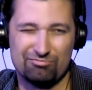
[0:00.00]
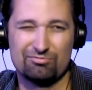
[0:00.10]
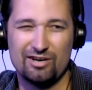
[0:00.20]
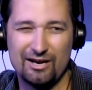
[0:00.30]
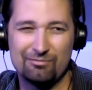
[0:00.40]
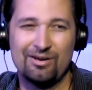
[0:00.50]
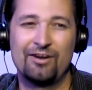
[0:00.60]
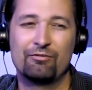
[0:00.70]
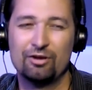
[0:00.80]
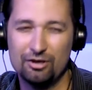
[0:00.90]
It's right
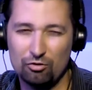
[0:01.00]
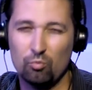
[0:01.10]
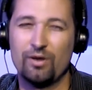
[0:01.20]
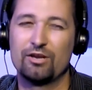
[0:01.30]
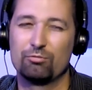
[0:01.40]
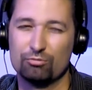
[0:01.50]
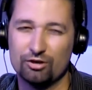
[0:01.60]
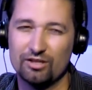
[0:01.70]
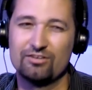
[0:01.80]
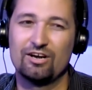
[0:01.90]
around when you're
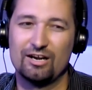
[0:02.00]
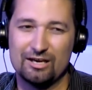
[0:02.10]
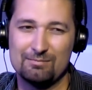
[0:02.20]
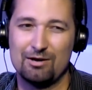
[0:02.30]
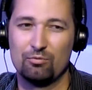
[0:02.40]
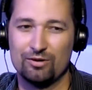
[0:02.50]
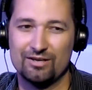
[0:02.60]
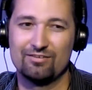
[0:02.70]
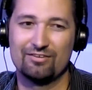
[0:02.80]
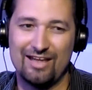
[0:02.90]
really talking about
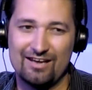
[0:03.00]
when